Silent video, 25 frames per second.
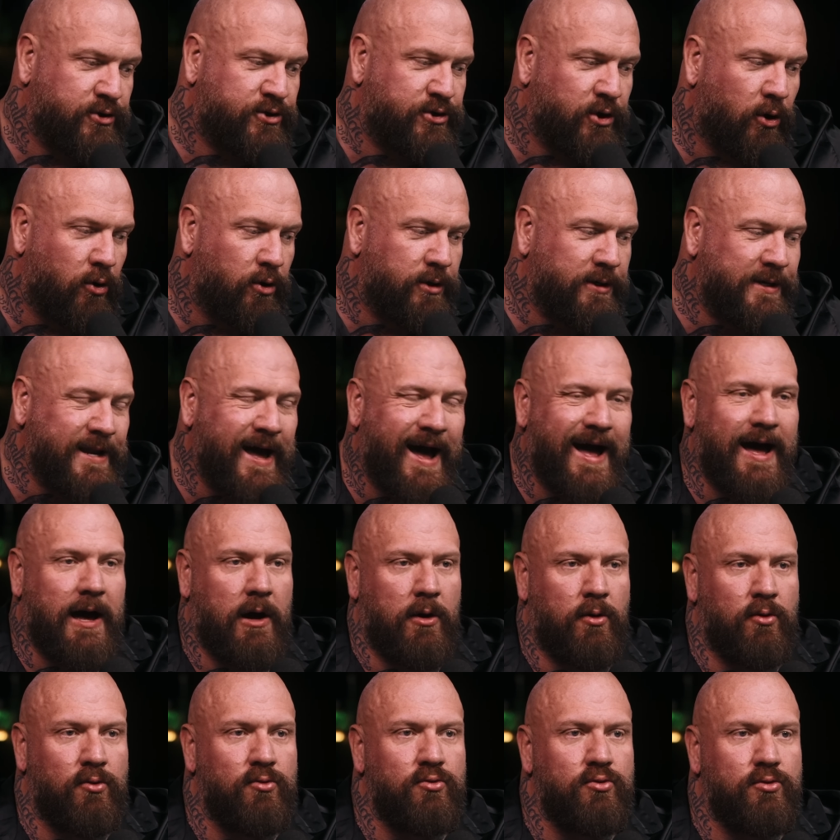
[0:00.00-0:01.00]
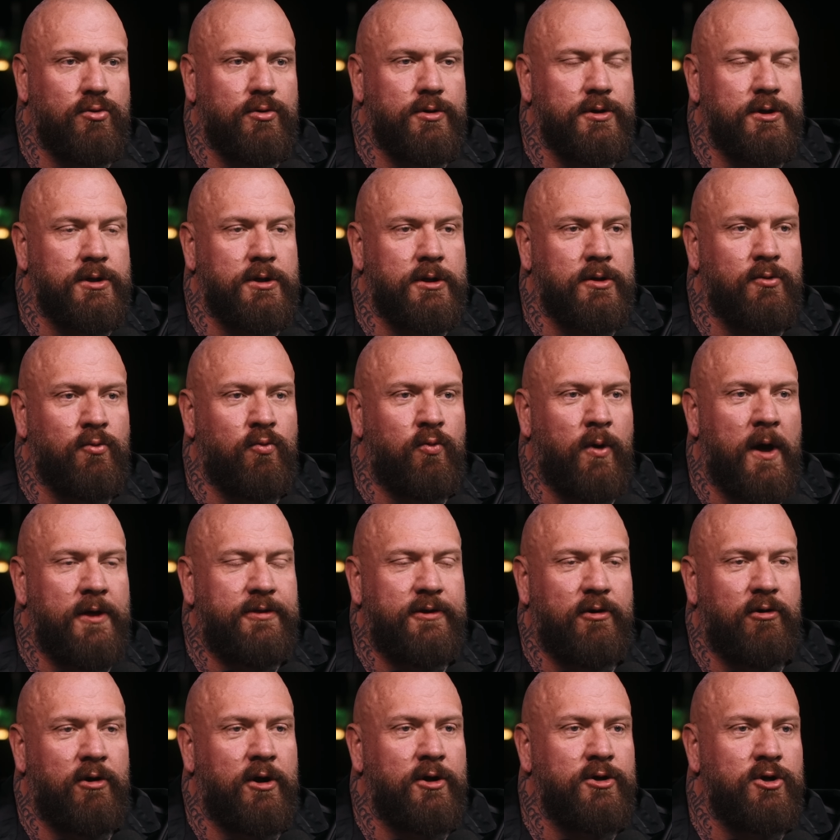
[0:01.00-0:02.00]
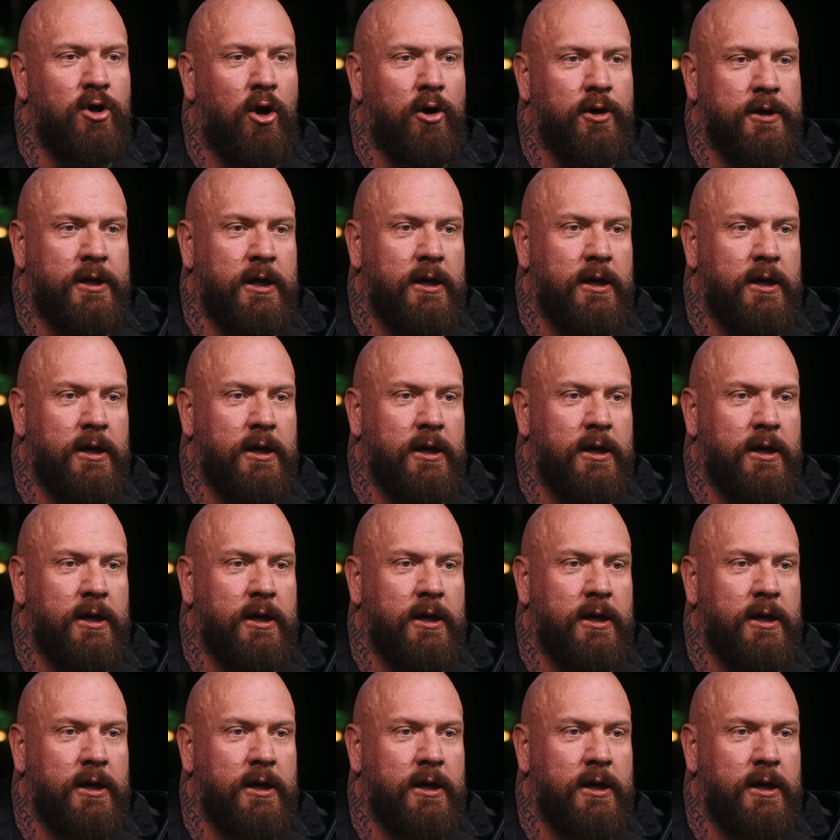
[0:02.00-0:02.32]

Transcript: So now whether or not